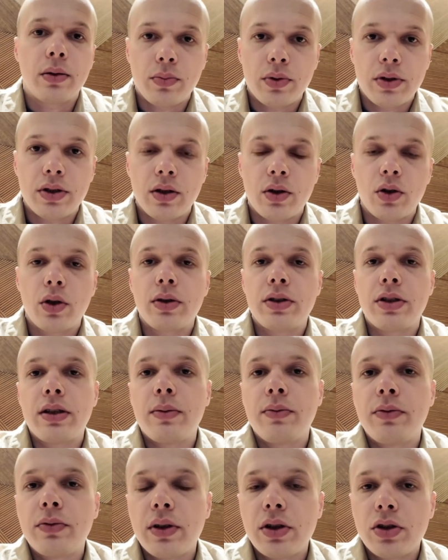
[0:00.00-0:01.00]
with the
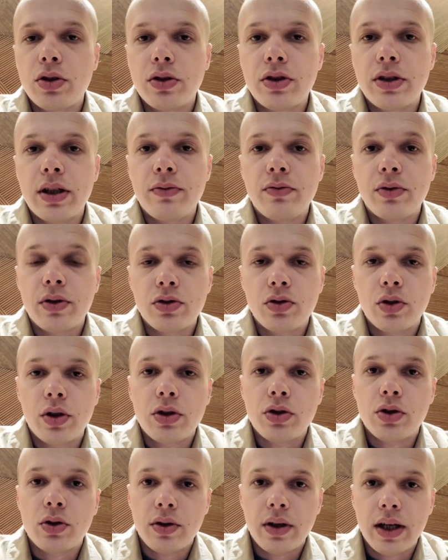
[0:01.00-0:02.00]
concept, features,
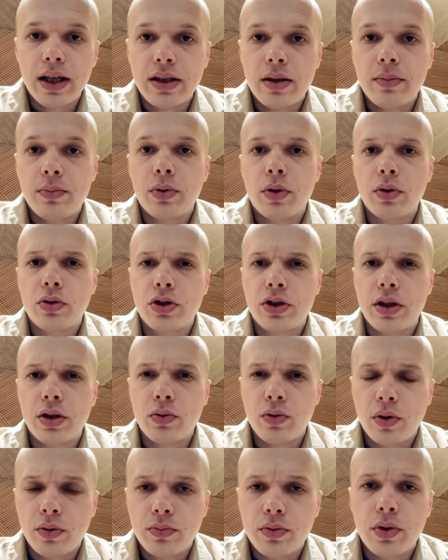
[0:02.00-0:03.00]
infrastructure, and approach that
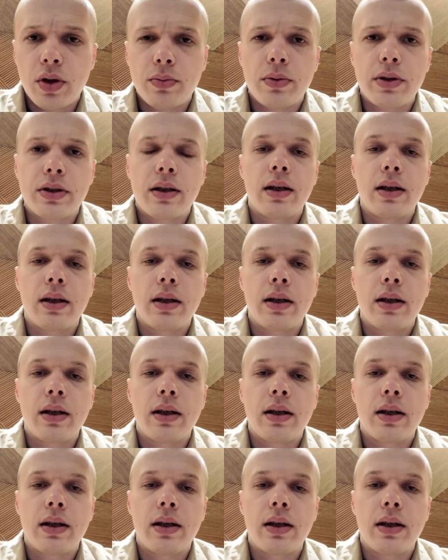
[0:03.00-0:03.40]
were promised,